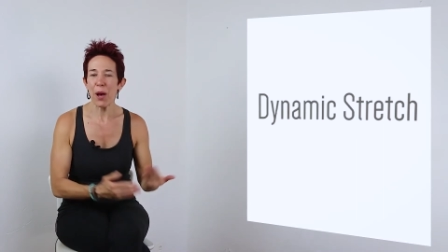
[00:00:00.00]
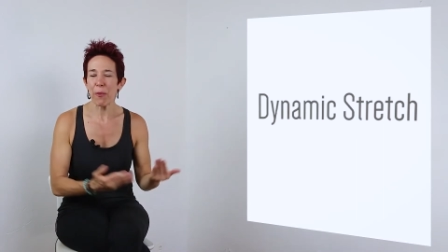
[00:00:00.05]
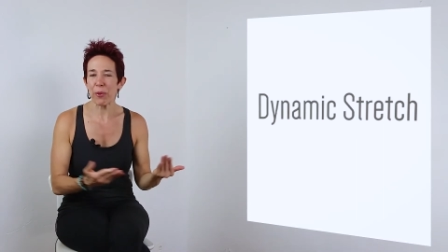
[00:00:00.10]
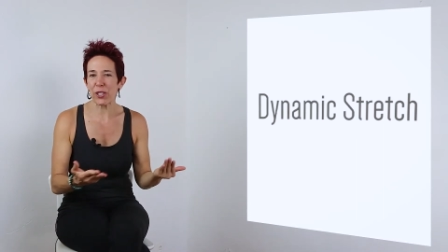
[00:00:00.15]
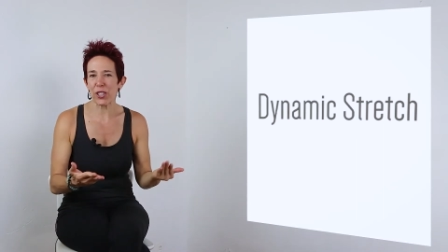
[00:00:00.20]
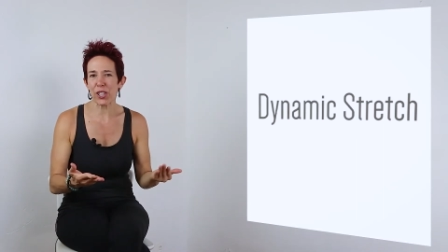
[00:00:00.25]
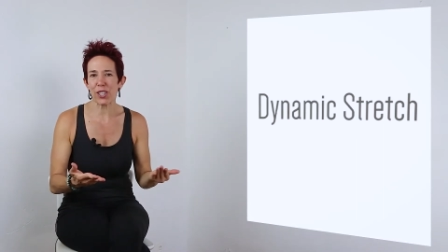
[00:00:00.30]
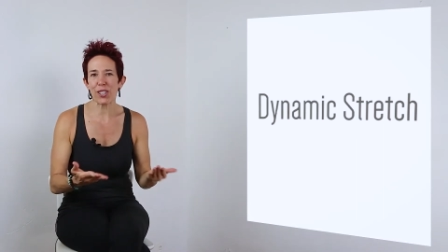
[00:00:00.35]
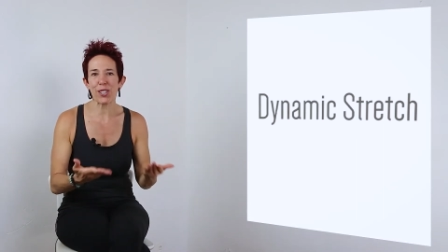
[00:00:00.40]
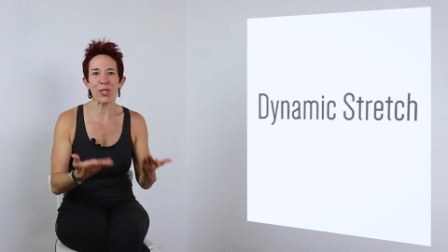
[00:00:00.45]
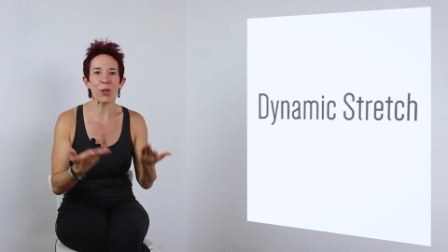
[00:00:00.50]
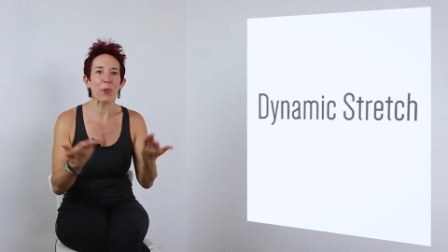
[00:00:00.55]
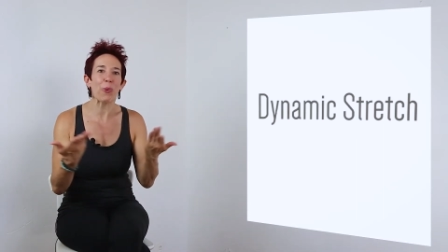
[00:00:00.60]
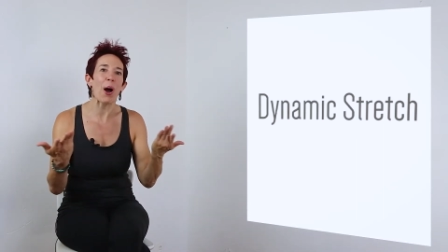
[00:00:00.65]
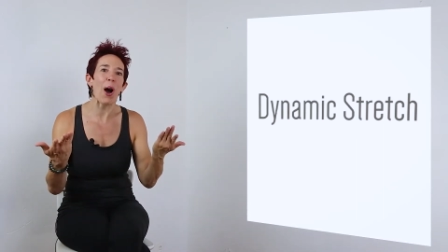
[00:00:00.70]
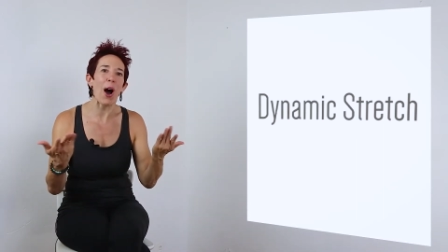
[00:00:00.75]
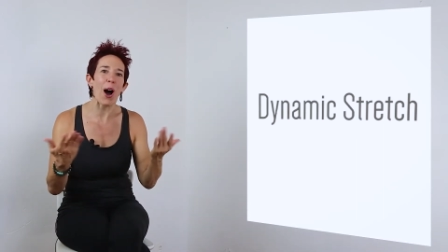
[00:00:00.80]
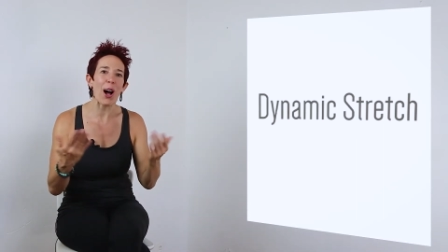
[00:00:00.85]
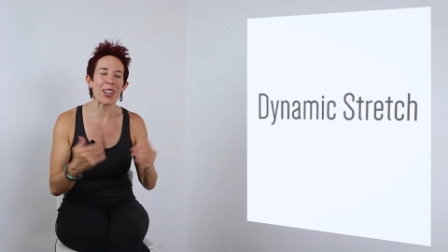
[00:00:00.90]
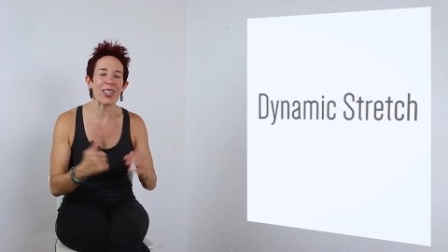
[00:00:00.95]
But just so
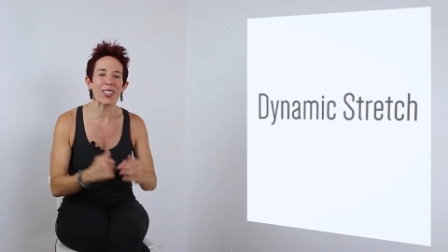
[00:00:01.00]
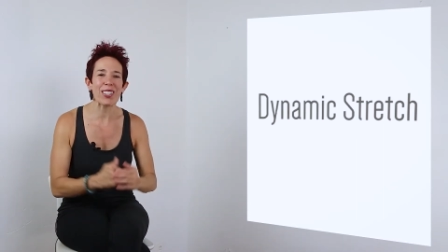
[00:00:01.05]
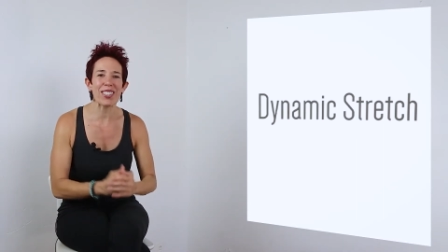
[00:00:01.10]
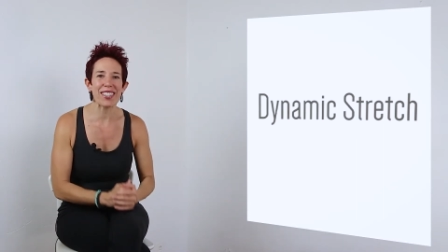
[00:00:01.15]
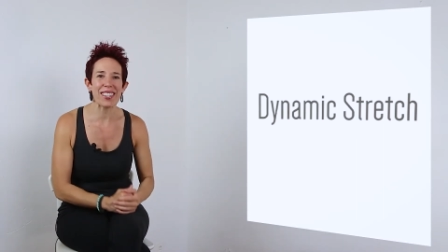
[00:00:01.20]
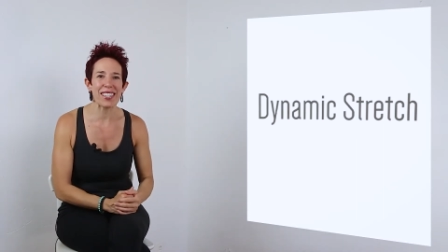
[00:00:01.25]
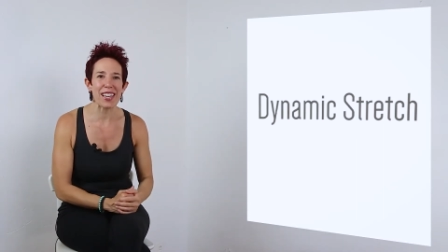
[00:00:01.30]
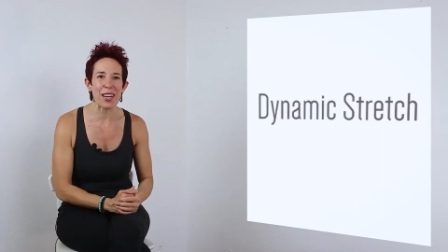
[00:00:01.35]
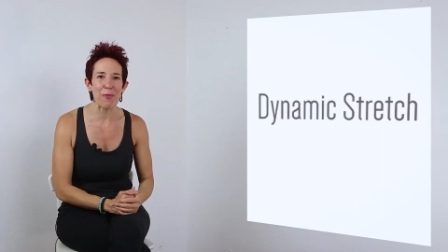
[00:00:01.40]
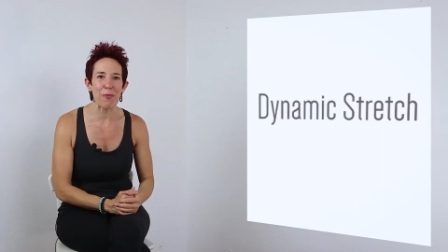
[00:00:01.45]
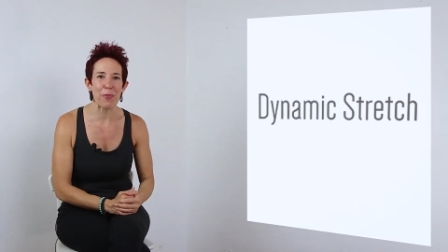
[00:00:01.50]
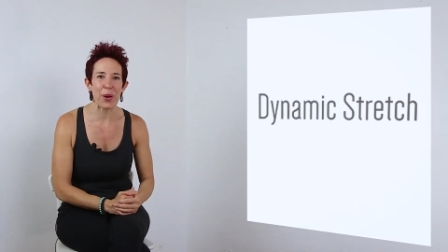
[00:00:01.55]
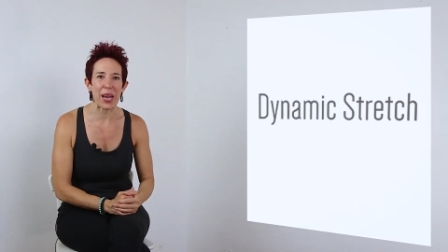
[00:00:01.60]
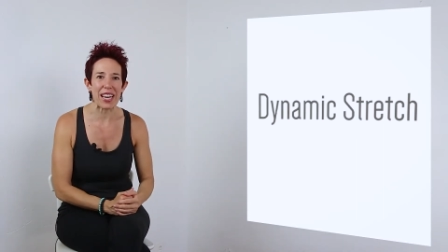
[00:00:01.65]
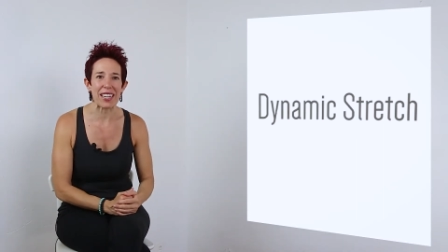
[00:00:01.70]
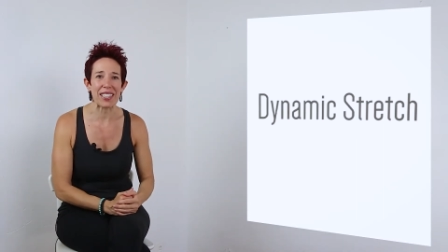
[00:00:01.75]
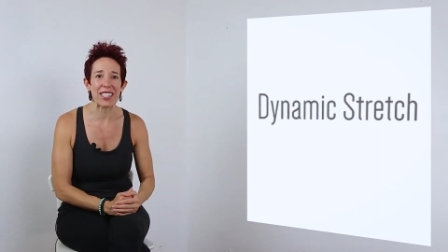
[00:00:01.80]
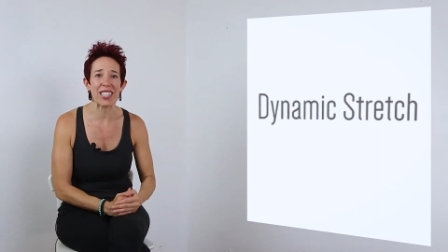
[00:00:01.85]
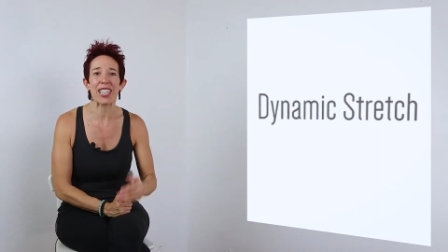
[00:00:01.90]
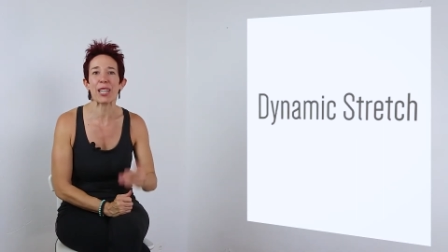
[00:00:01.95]
we're all on the same
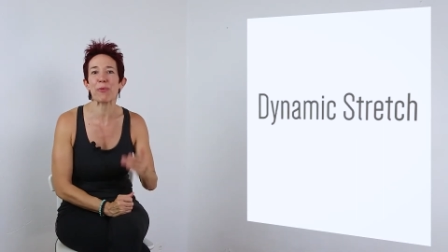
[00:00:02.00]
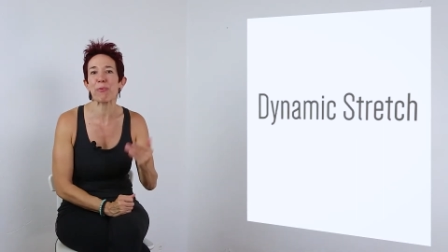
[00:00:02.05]
page,